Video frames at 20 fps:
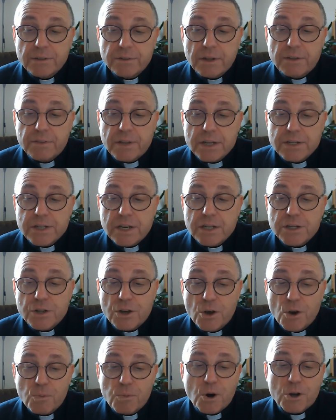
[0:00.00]
that this is
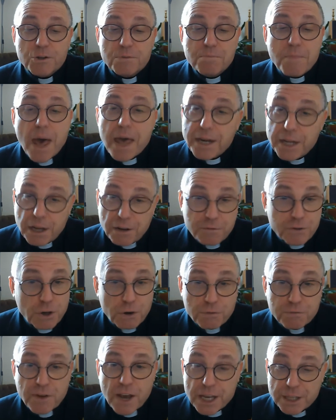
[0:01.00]
what many of
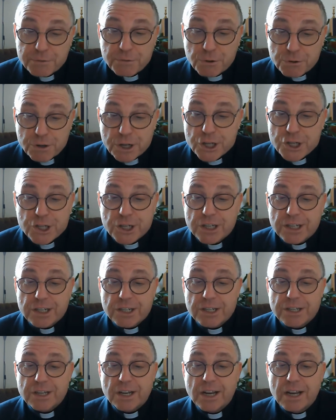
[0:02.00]
you faithful
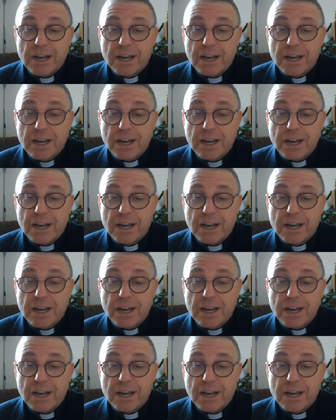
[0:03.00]
Christians